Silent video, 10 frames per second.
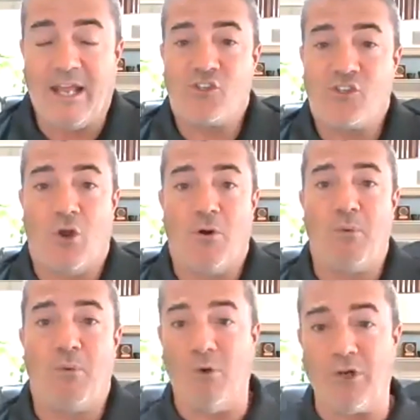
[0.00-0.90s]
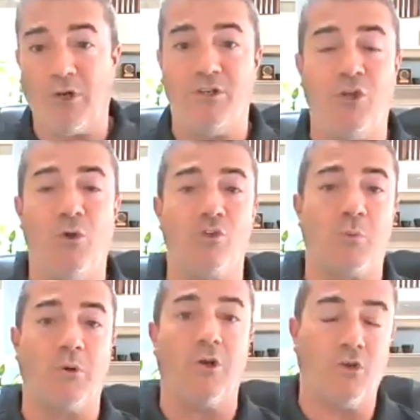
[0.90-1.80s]
And so what we're going to do is
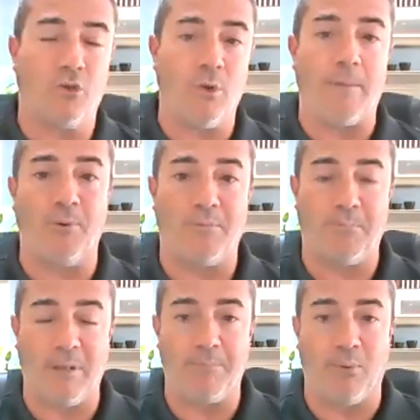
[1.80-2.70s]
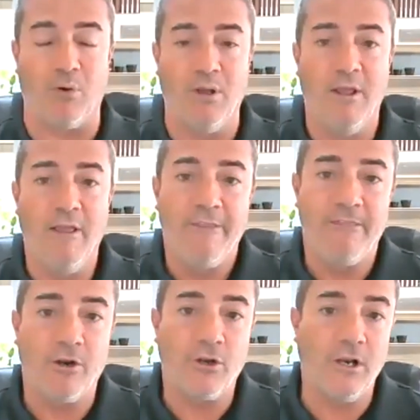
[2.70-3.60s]
we're going to hook you up with people
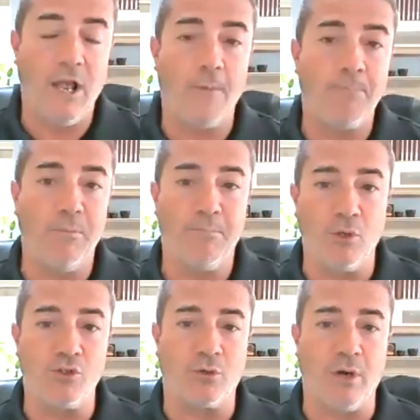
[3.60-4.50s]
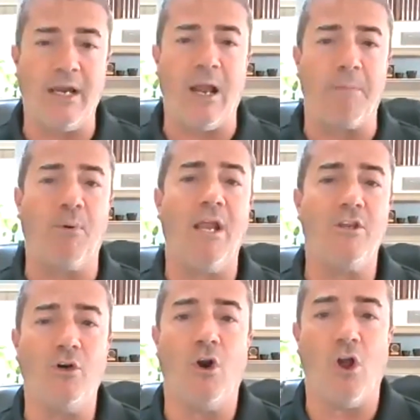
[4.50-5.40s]
that are going to help you build your credit. Now, Brian,
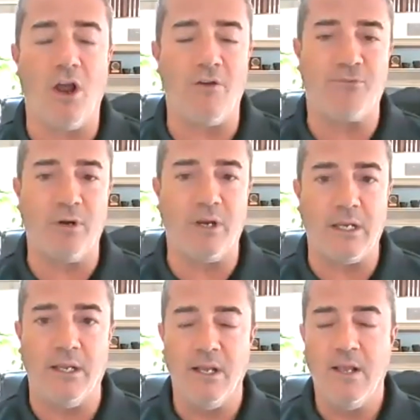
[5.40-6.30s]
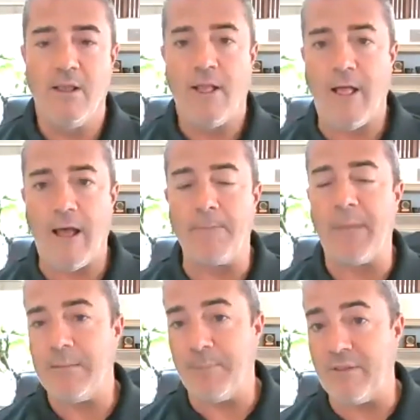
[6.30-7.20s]
you're offering
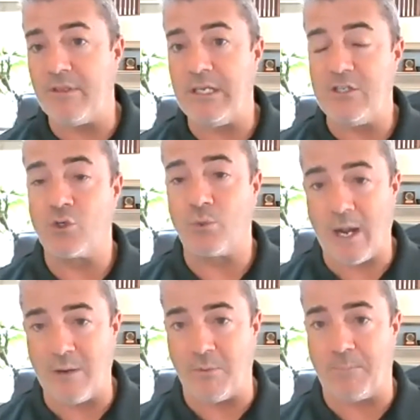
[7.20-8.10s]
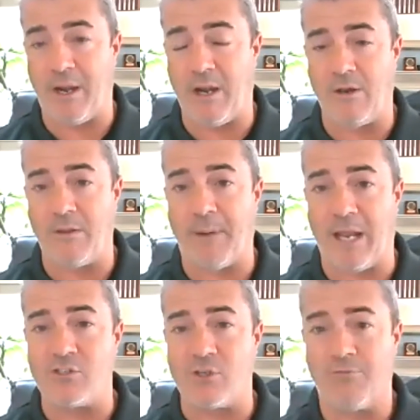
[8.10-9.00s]
anybody that needs credit repair that
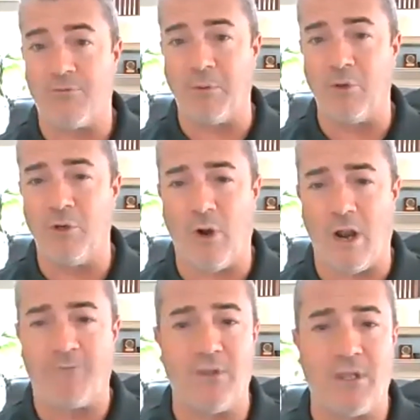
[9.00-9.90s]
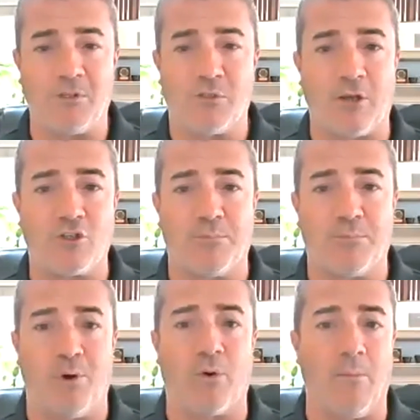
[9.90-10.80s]
buys a home from you, you're offering them a special
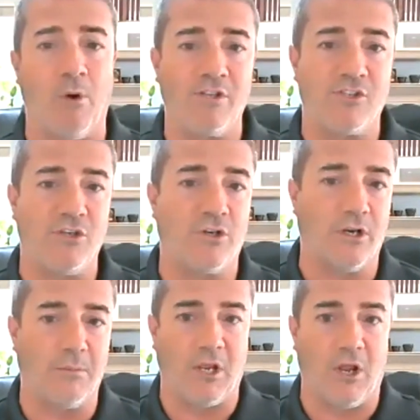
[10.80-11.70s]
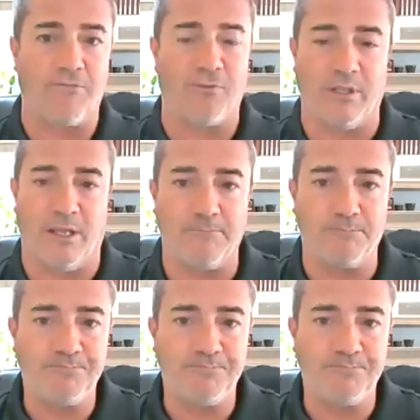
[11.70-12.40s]
program. What is it you're going to be offering them?